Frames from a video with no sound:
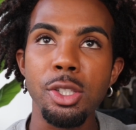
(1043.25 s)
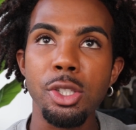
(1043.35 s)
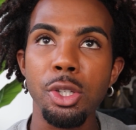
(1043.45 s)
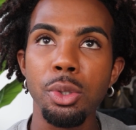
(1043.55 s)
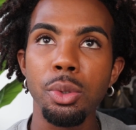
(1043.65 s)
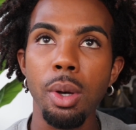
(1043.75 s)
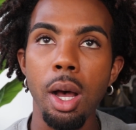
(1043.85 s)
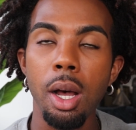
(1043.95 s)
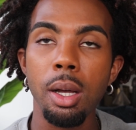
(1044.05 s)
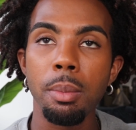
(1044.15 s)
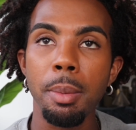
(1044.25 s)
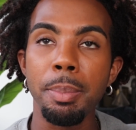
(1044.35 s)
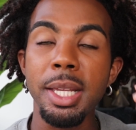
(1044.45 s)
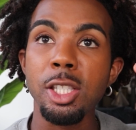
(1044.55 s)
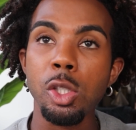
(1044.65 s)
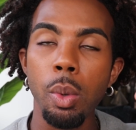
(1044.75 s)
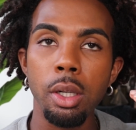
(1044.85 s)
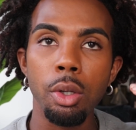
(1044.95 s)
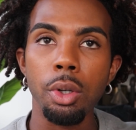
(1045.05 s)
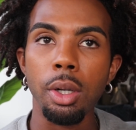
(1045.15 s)
to be
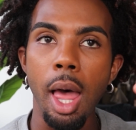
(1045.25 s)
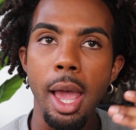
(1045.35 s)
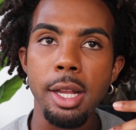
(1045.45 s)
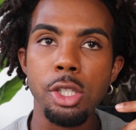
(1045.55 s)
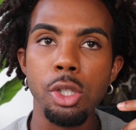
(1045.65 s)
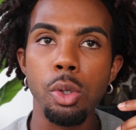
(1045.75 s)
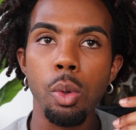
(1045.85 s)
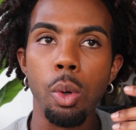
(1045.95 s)
swindled or lied to,